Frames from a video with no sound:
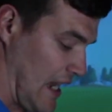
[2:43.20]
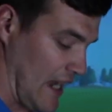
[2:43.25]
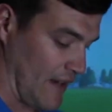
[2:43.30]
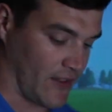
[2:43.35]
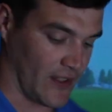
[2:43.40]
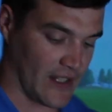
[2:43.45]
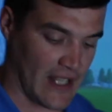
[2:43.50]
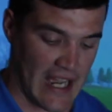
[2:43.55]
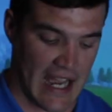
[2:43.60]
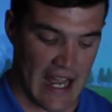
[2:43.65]

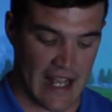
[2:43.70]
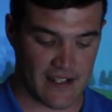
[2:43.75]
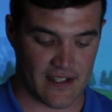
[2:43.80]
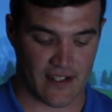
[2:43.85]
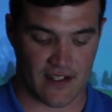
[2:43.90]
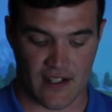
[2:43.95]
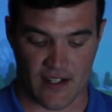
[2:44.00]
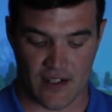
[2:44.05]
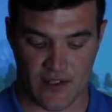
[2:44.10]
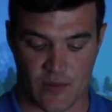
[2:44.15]
I've got the
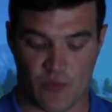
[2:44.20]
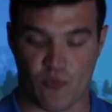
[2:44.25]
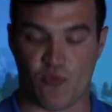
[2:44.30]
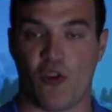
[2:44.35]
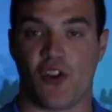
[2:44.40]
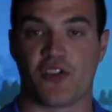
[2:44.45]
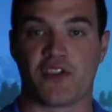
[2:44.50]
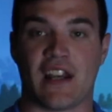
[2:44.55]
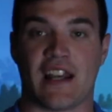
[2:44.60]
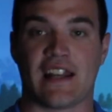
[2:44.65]
HZRDUS
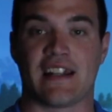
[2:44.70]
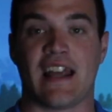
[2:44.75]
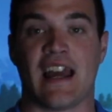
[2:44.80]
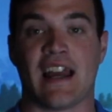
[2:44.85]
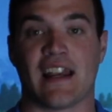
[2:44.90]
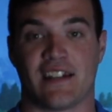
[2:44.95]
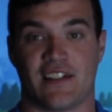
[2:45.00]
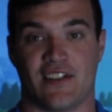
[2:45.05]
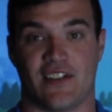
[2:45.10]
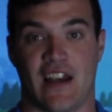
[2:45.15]
Project
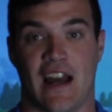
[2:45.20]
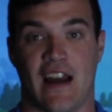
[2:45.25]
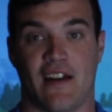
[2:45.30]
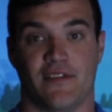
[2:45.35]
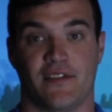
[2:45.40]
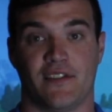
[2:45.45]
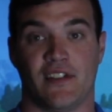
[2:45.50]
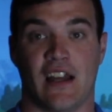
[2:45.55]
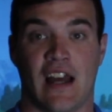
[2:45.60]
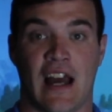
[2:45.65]
X
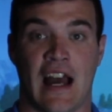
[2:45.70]
shaft.